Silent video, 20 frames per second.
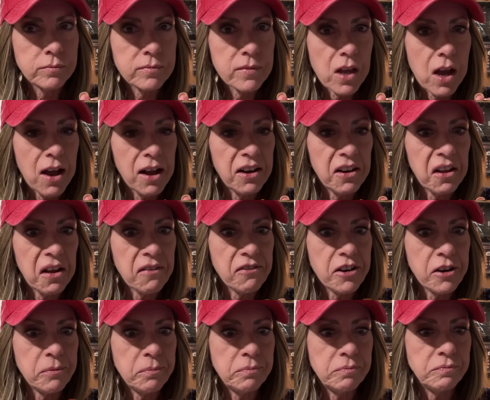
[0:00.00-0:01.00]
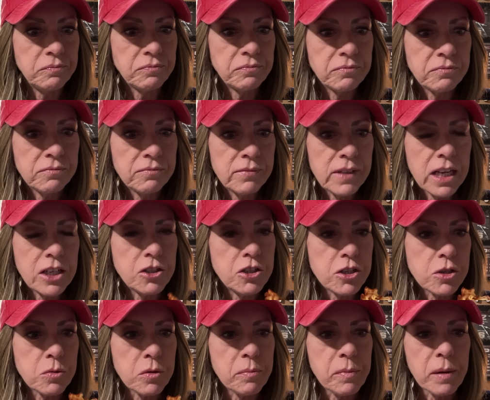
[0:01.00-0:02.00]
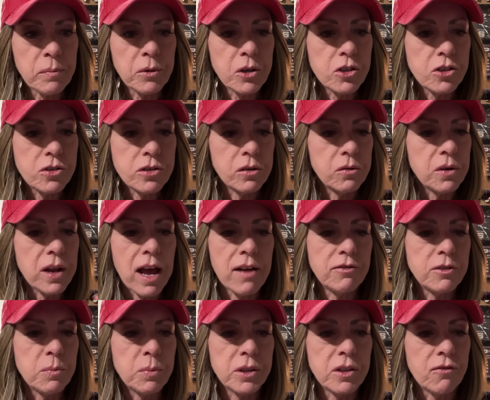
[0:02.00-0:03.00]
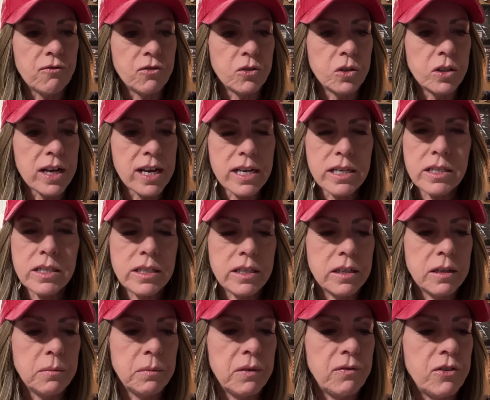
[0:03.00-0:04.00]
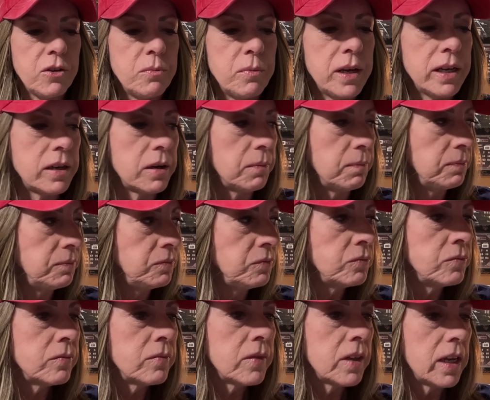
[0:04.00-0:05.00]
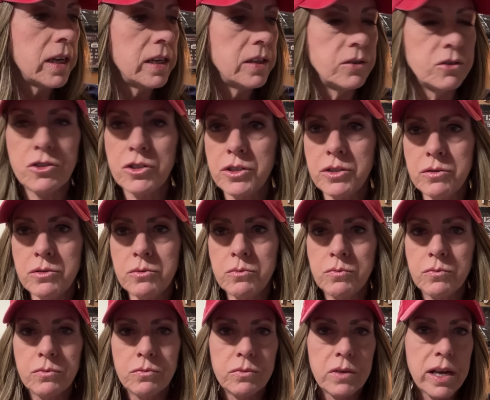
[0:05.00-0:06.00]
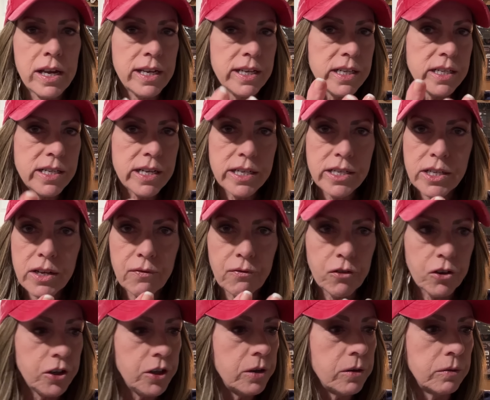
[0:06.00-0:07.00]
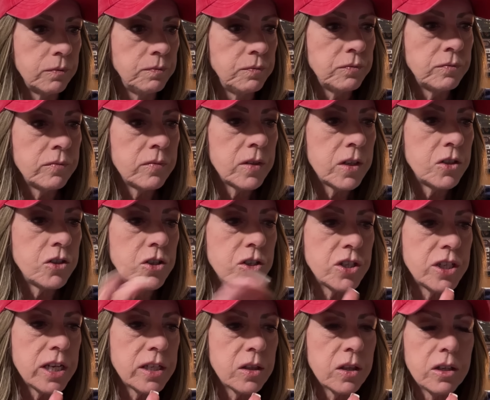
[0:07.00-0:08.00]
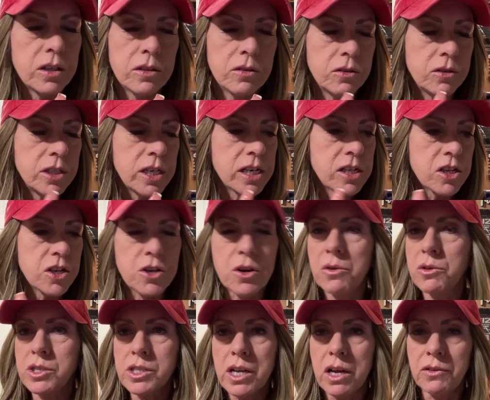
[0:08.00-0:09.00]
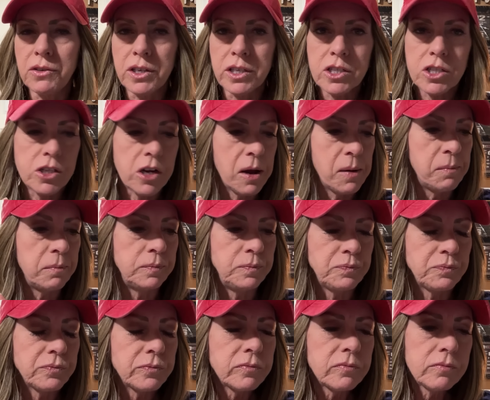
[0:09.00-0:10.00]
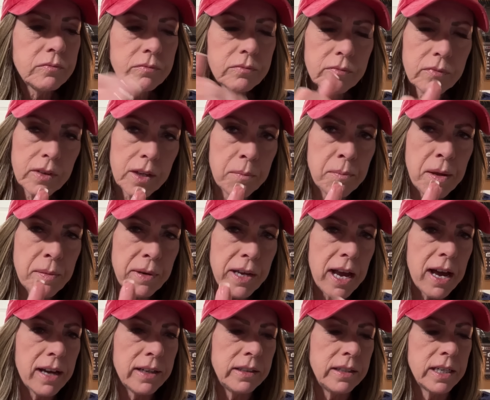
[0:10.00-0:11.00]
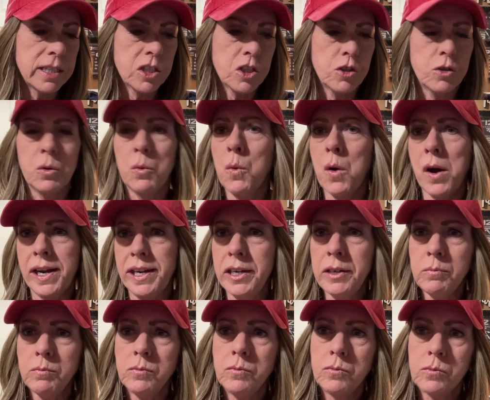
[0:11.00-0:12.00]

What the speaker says: I love them. And just remember, you don't have to put the full eggs in them if you make them and they're too eggy tasting for you. Just take the yolks out next time. Maybe add an extra white.